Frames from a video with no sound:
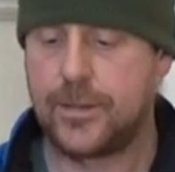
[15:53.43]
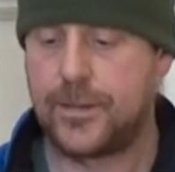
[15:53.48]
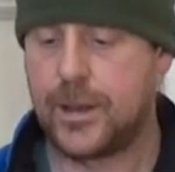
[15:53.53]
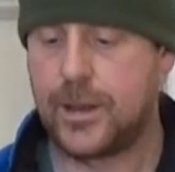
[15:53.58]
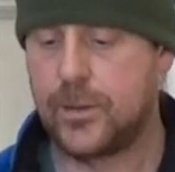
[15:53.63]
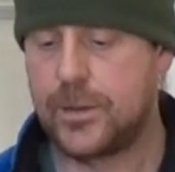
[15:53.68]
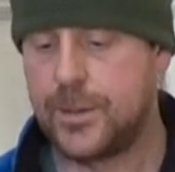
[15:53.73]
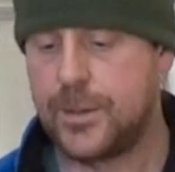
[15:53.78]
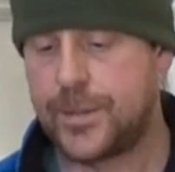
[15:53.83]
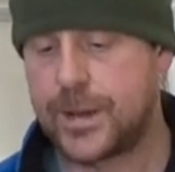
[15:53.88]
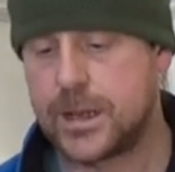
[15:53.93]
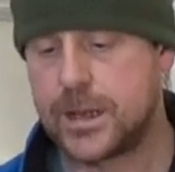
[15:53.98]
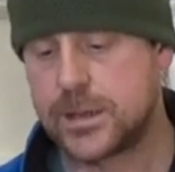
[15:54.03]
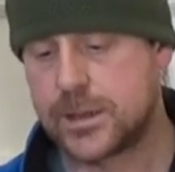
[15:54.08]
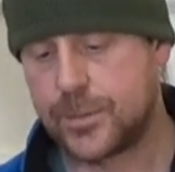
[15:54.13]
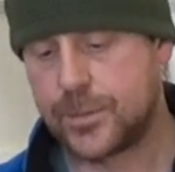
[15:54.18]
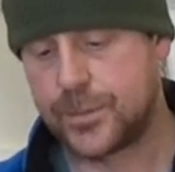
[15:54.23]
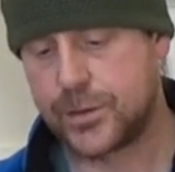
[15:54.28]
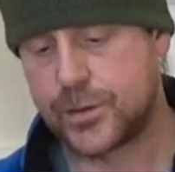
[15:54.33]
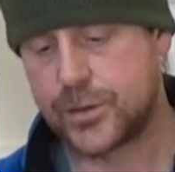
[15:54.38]
The only
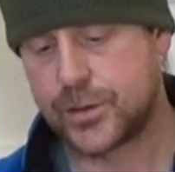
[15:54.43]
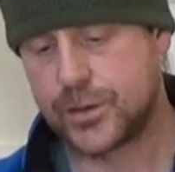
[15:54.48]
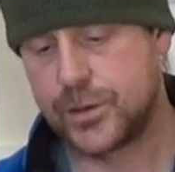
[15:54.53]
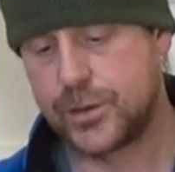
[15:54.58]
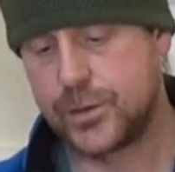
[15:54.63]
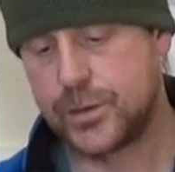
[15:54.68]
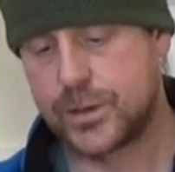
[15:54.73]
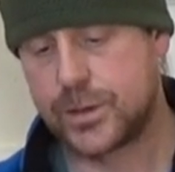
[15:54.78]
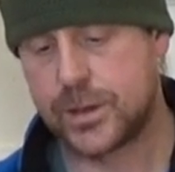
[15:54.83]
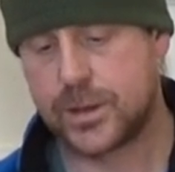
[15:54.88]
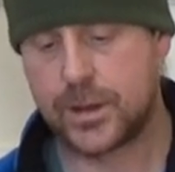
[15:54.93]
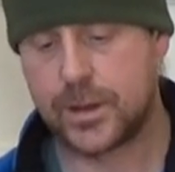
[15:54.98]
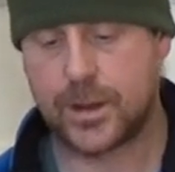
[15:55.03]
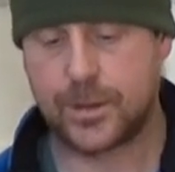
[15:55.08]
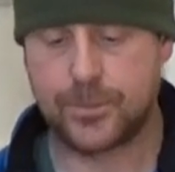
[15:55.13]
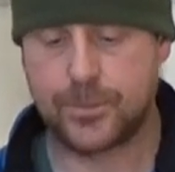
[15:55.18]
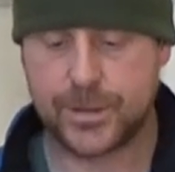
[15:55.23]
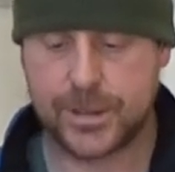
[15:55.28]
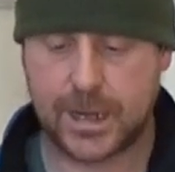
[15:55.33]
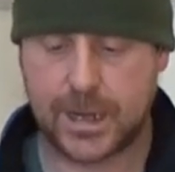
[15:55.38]
bits that protrude
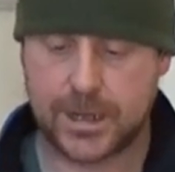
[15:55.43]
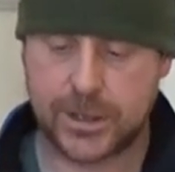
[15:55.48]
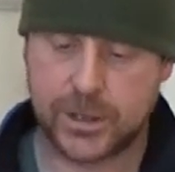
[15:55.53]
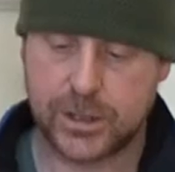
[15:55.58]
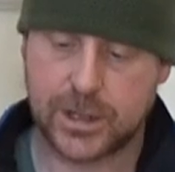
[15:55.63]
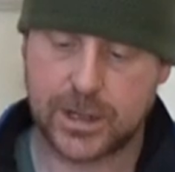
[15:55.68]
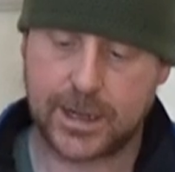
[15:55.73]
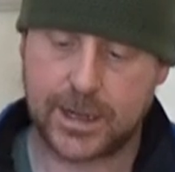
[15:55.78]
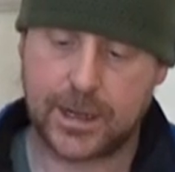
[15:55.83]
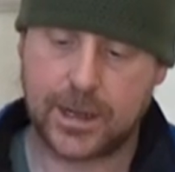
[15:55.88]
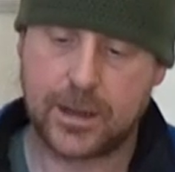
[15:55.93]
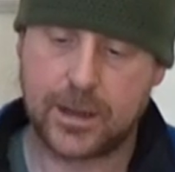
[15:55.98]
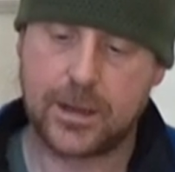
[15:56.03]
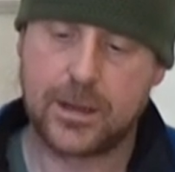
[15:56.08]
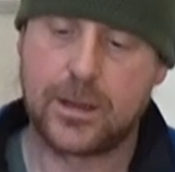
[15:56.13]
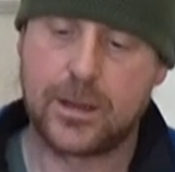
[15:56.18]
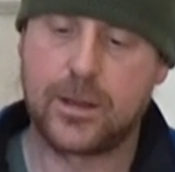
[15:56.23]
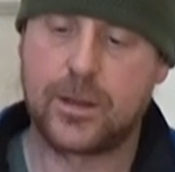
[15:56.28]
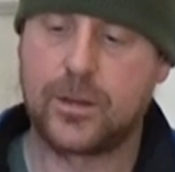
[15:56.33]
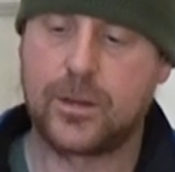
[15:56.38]
and potentially
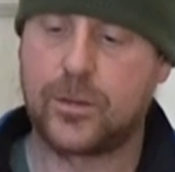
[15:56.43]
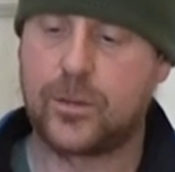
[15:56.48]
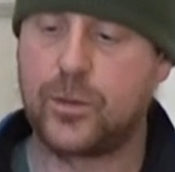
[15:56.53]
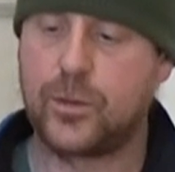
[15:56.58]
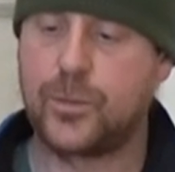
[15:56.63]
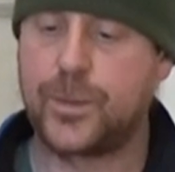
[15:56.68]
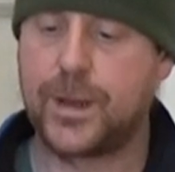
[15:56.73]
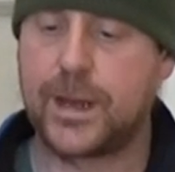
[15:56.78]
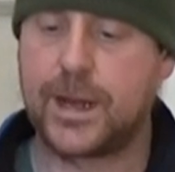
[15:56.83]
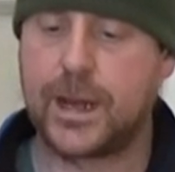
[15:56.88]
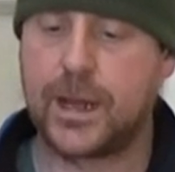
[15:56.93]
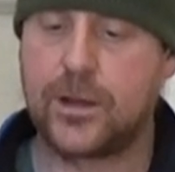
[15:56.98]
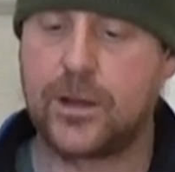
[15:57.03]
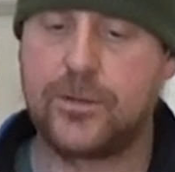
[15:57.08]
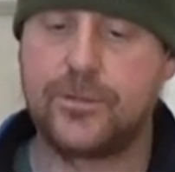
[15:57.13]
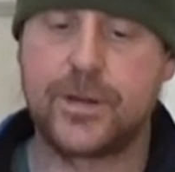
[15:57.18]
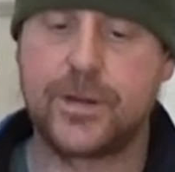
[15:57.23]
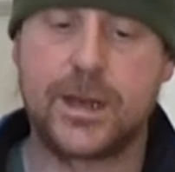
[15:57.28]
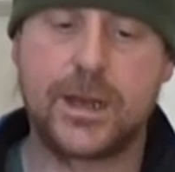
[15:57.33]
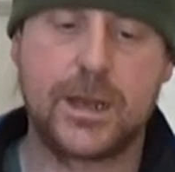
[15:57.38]
could be an
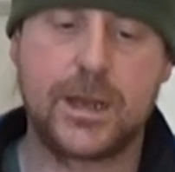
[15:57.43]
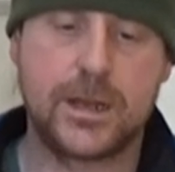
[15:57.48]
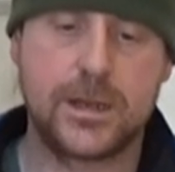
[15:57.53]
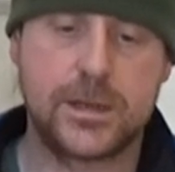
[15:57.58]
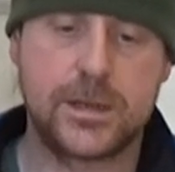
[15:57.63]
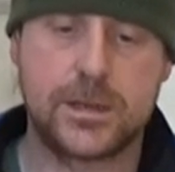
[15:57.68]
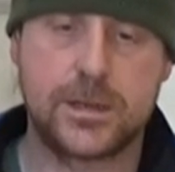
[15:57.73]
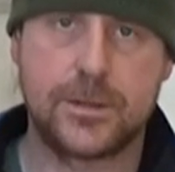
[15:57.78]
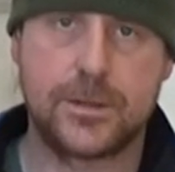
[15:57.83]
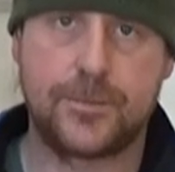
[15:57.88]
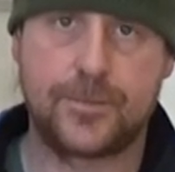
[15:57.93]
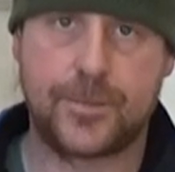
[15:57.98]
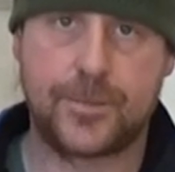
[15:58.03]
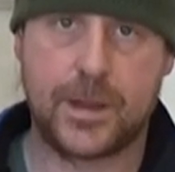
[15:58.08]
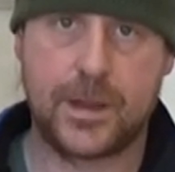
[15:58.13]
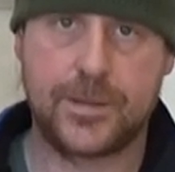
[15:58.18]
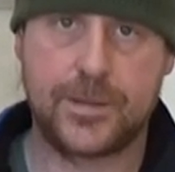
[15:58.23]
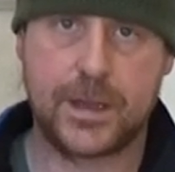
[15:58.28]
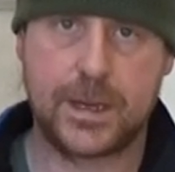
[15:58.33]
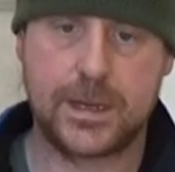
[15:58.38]
inconvenience
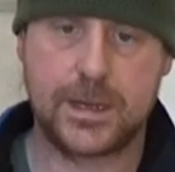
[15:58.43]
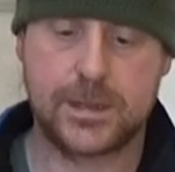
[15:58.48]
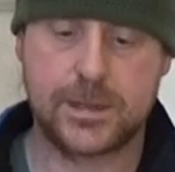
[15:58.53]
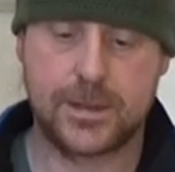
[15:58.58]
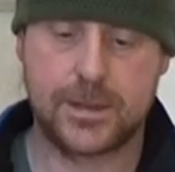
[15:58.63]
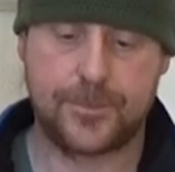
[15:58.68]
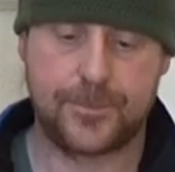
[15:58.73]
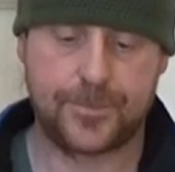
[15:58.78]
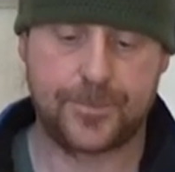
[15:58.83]
are these.